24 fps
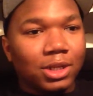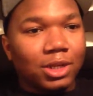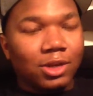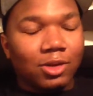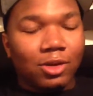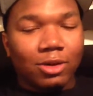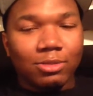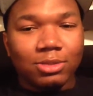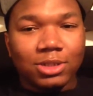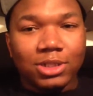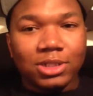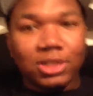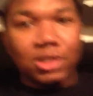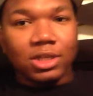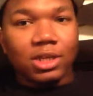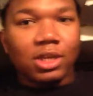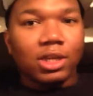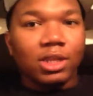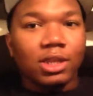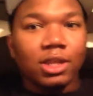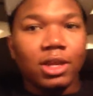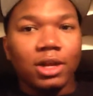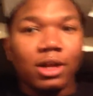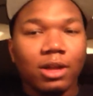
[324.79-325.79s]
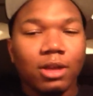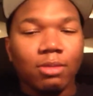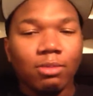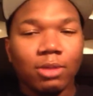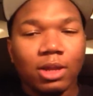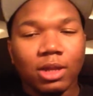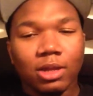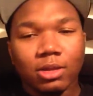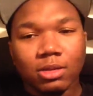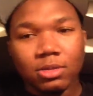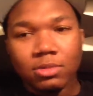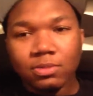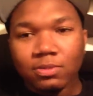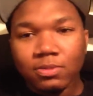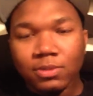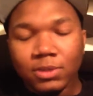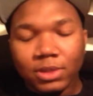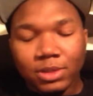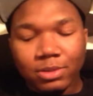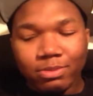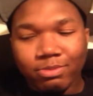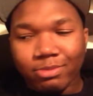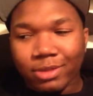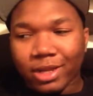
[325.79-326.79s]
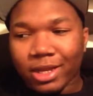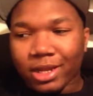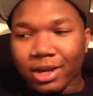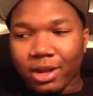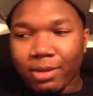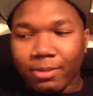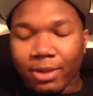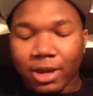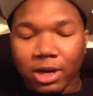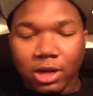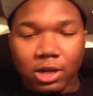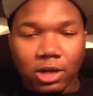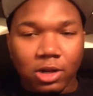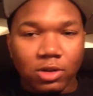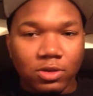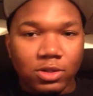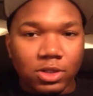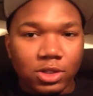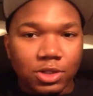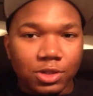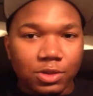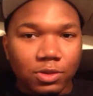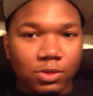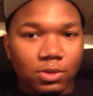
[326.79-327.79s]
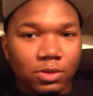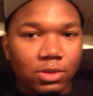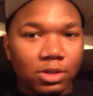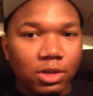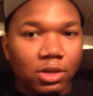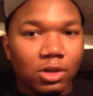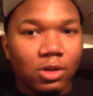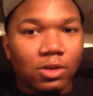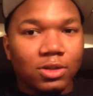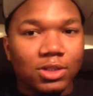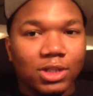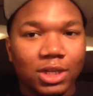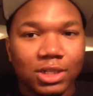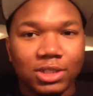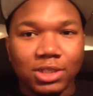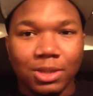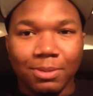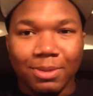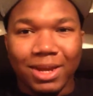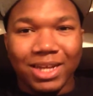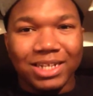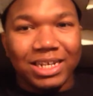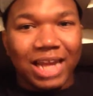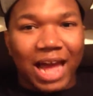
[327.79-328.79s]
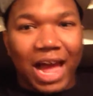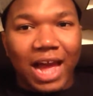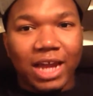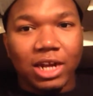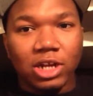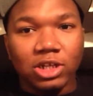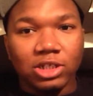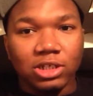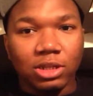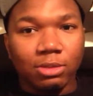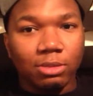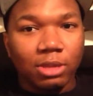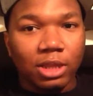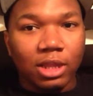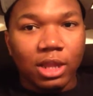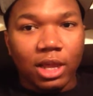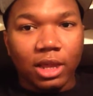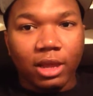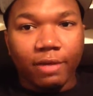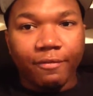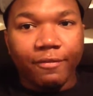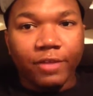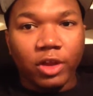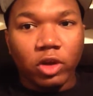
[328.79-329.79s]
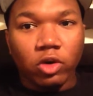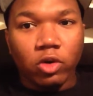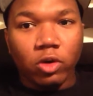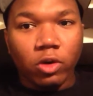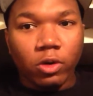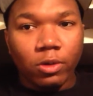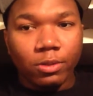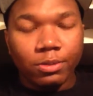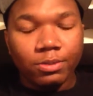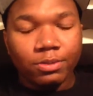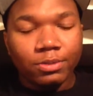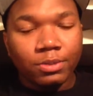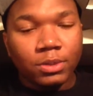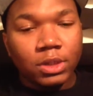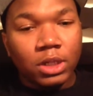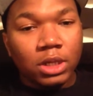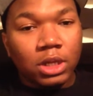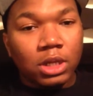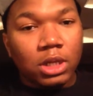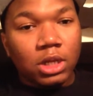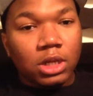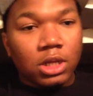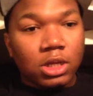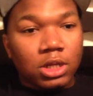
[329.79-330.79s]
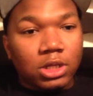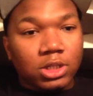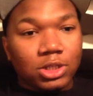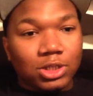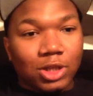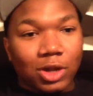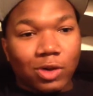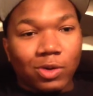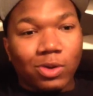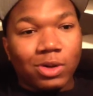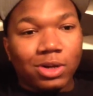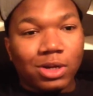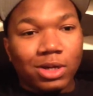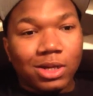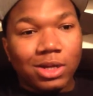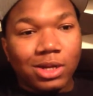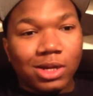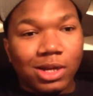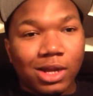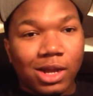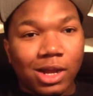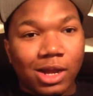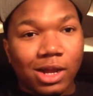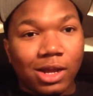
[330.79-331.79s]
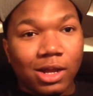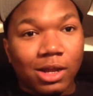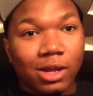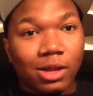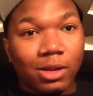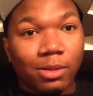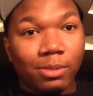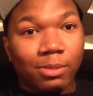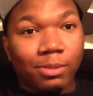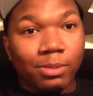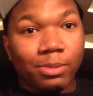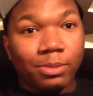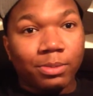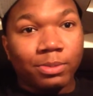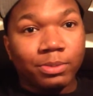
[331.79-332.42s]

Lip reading: I'm just sitting there and I'm like, man, I better go too. It's like somebody died or something, like a funeral. So, um,